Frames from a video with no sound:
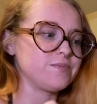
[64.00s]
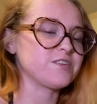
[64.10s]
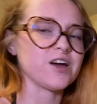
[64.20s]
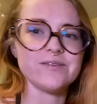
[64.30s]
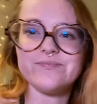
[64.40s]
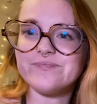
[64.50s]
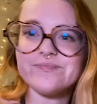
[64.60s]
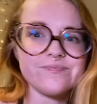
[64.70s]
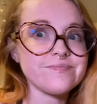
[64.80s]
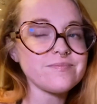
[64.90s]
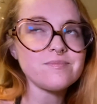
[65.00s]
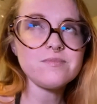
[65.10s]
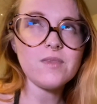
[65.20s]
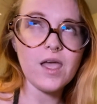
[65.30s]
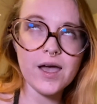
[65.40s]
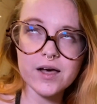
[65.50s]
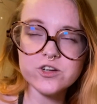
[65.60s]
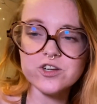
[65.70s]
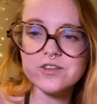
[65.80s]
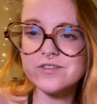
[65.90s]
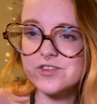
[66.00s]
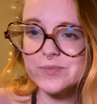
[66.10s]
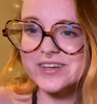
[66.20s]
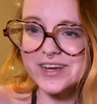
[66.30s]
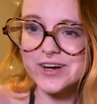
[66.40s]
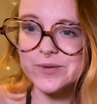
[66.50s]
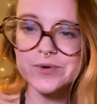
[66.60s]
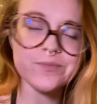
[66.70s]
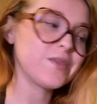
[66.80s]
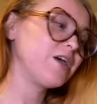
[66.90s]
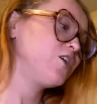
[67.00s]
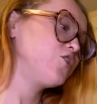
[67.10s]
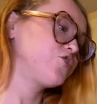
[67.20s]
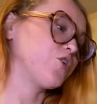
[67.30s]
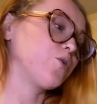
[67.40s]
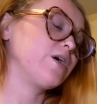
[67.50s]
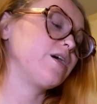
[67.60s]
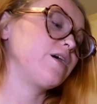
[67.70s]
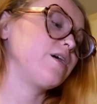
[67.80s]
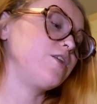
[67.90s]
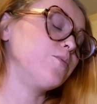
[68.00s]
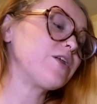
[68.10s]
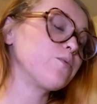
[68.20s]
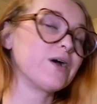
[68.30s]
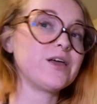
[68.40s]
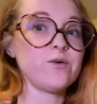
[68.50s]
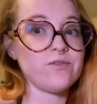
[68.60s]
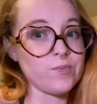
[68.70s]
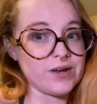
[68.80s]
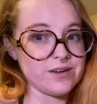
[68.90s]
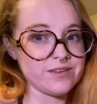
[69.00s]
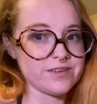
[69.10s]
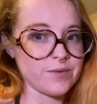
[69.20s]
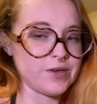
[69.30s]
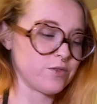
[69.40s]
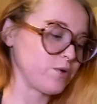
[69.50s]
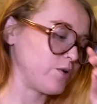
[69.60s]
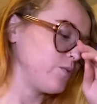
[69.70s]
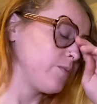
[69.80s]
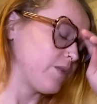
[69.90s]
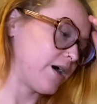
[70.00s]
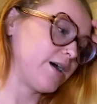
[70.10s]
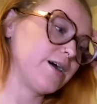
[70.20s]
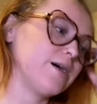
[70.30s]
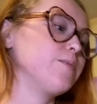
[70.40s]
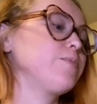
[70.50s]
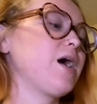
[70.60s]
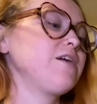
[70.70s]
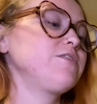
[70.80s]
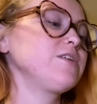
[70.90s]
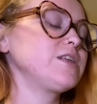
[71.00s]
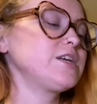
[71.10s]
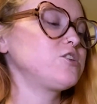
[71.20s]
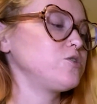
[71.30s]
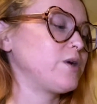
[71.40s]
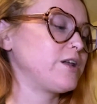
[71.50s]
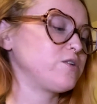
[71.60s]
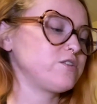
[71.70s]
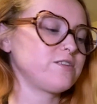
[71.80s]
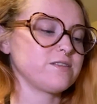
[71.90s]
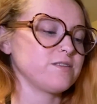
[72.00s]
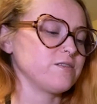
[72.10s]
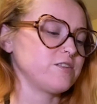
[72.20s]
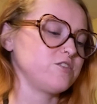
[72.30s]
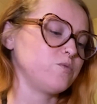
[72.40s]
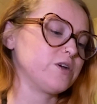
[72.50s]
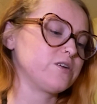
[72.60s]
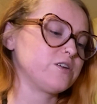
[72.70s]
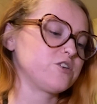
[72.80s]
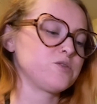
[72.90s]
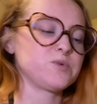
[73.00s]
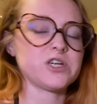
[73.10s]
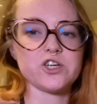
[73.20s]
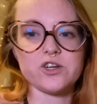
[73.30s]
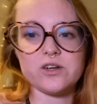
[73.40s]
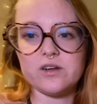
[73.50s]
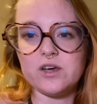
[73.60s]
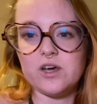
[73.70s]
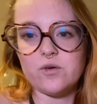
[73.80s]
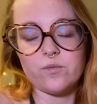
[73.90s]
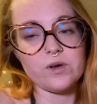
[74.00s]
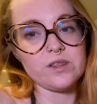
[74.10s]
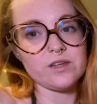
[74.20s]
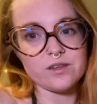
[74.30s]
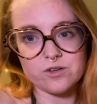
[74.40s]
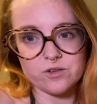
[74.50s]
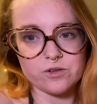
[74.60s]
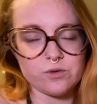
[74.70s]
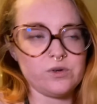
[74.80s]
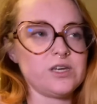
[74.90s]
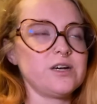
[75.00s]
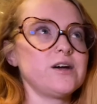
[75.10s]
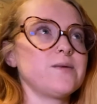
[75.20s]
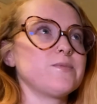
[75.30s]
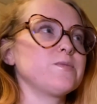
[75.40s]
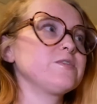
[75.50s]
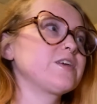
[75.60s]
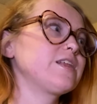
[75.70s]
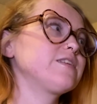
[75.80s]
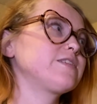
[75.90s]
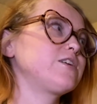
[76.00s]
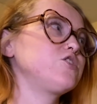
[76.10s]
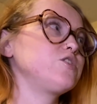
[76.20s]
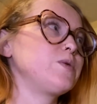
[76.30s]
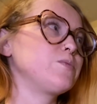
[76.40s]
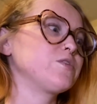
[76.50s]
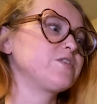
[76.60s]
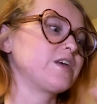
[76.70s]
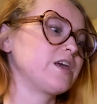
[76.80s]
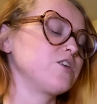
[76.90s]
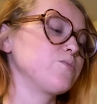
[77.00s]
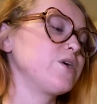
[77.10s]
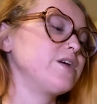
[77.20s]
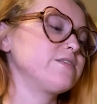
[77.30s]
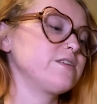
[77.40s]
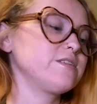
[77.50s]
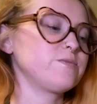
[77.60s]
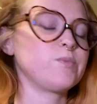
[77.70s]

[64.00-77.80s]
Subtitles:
Sorry. Allergies have just been terrible. So no matter what, you have abundance coming through. I feel like too, I know this is a weird interpretation with the little lute here. I'm almost getting this energy of people singing your praises.